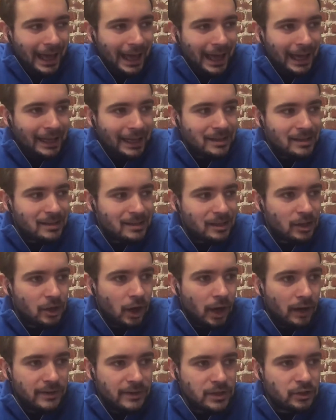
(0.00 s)
And
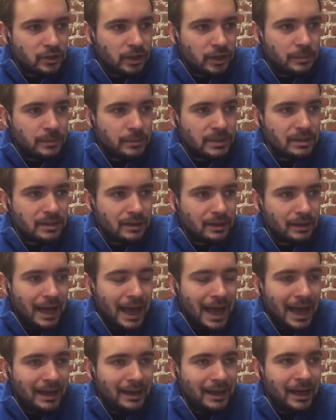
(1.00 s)
CoffeeScript
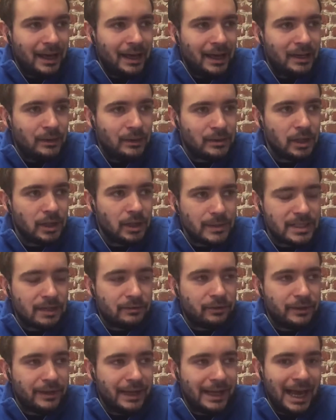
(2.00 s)
it was a little bit
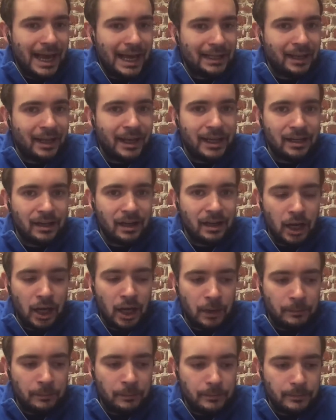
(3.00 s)
different. They had like
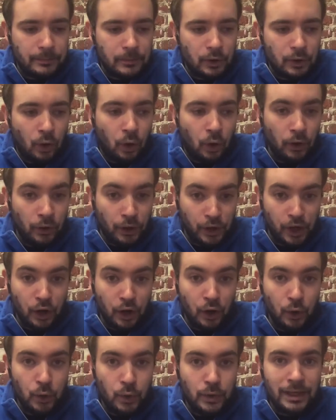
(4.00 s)
all the
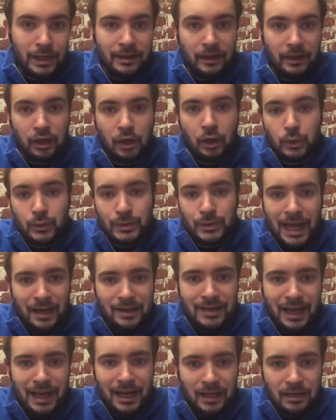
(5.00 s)
code and then the code was
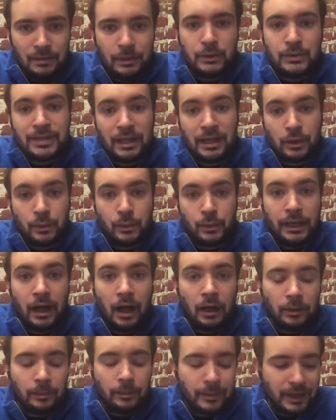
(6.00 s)
annotated, but it was that
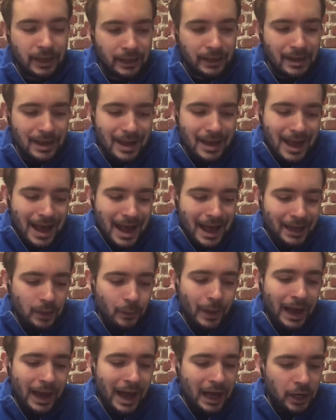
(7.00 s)
3-column thing. And
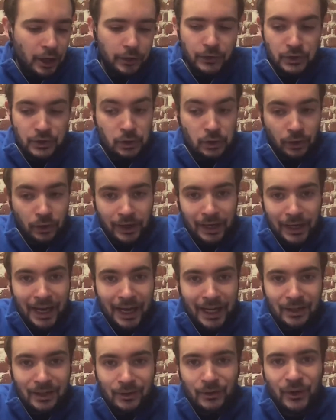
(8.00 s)
the way I heard the story, and
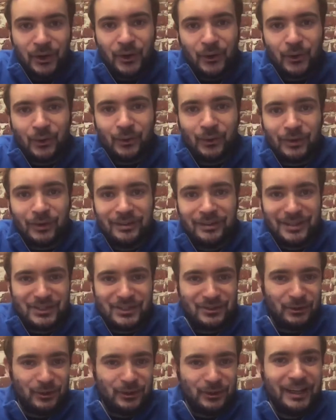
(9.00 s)
I don't know if it's
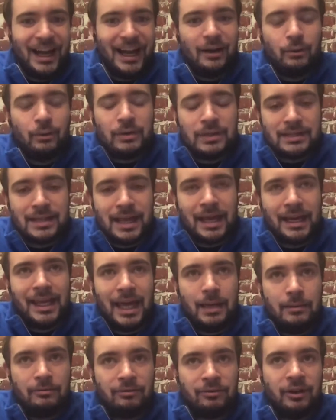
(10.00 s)
true or not, was that it
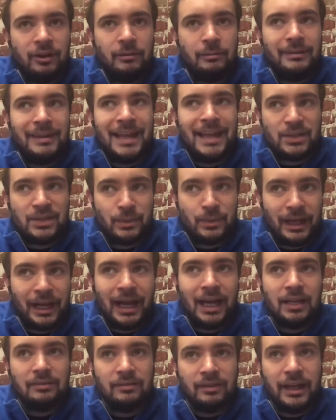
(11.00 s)
came from, that's where they
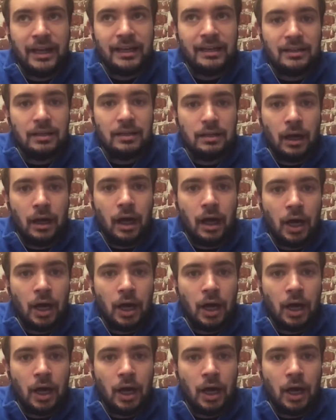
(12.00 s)
kind of like